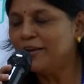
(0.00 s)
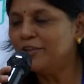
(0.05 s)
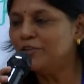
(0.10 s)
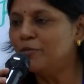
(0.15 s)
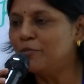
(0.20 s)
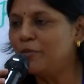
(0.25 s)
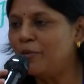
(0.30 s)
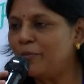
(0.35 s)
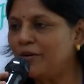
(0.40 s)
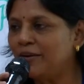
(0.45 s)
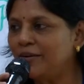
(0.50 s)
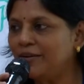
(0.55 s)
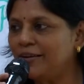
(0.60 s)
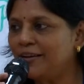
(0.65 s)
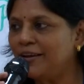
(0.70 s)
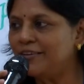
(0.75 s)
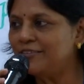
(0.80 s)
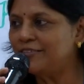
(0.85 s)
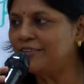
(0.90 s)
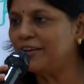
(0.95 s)
The
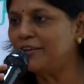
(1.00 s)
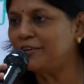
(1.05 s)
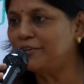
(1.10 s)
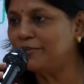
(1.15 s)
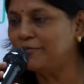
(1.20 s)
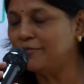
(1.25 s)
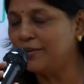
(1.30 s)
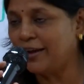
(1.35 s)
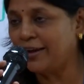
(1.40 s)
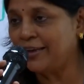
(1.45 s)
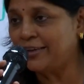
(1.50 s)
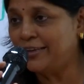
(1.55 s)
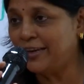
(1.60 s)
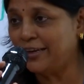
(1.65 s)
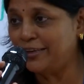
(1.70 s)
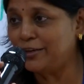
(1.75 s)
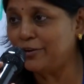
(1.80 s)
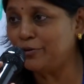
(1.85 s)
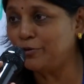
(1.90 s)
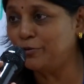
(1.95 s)
moment I
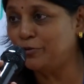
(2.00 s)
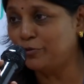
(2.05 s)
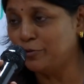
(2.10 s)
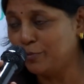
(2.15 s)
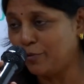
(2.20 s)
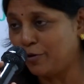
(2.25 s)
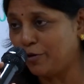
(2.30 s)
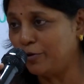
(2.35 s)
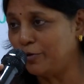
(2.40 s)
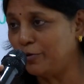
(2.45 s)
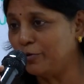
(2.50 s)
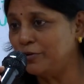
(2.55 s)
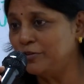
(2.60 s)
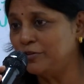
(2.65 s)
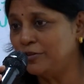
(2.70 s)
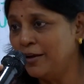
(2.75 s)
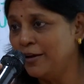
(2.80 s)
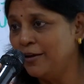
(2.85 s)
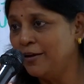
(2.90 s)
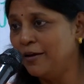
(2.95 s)
get into
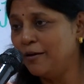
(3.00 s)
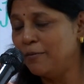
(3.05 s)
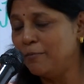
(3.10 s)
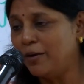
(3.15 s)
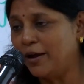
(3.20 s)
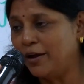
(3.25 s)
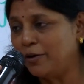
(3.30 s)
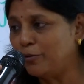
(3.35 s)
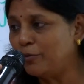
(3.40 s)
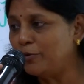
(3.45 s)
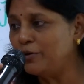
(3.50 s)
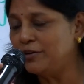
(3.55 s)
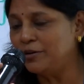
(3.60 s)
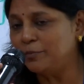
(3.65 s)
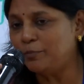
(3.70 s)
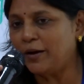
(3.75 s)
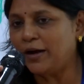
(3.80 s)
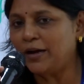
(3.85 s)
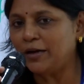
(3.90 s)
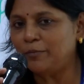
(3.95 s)
tomorrow's, my own
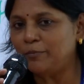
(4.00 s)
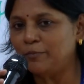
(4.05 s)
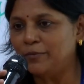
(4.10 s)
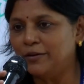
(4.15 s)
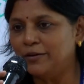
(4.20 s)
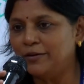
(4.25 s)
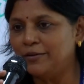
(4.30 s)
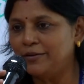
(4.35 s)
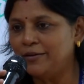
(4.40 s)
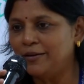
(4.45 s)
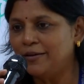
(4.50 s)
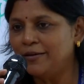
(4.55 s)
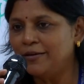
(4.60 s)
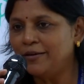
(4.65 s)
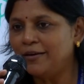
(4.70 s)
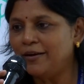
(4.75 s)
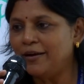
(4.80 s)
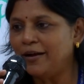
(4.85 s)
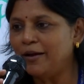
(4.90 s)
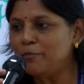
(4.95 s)
department,
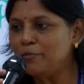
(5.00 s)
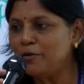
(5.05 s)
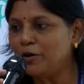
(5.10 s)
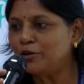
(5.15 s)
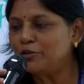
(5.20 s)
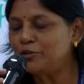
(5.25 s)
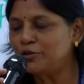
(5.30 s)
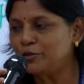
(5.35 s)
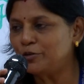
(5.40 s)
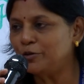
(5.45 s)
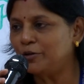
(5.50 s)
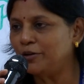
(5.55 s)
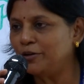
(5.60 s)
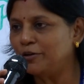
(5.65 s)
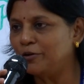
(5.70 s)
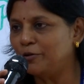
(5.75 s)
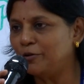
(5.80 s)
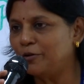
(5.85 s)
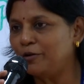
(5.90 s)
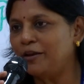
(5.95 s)
I'm not sure,
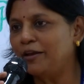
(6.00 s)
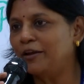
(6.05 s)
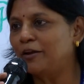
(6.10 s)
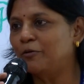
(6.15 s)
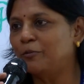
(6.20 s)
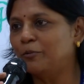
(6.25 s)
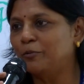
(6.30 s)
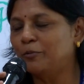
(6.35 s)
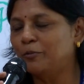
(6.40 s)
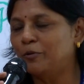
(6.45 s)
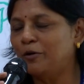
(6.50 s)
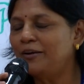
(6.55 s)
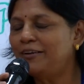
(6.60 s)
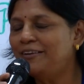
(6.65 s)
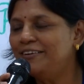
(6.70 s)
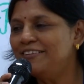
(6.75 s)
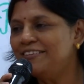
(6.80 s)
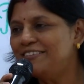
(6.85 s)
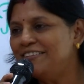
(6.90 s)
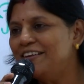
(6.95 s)
you know, like,
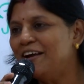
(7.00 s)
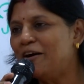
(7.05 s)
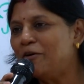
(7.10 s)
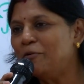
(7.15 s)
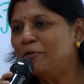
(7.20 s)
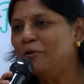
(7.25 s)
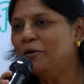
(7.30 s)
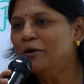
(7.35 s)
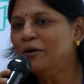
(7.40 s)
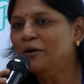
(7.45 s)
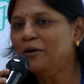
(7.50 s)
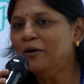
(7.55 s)
what is now